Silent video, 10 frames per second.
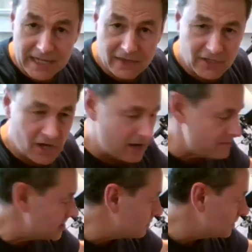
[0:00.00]
in on the
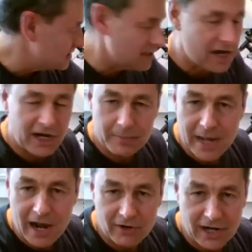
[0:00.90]
object with the higher
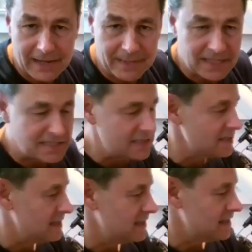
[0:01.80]
power
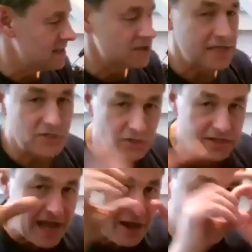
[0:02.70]
eyepiece so that you're
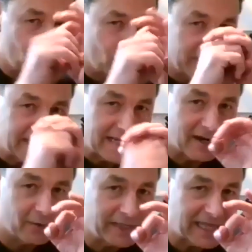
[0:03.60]
now really
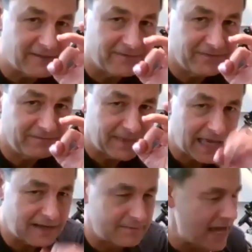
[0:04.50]
narrowing that,
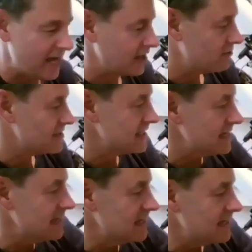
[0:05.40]
that
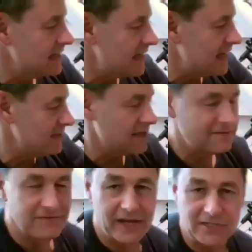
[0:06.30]
accuracy and then
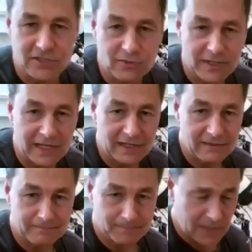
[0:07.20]
fine tune it.
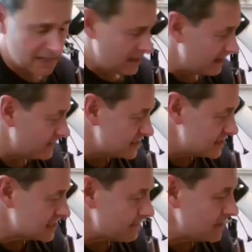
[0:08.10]
And this
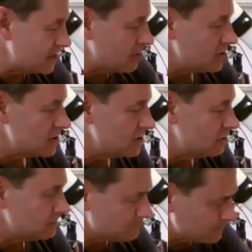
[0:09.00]
is something you can
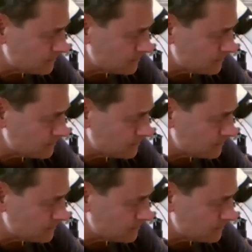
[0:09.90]
do.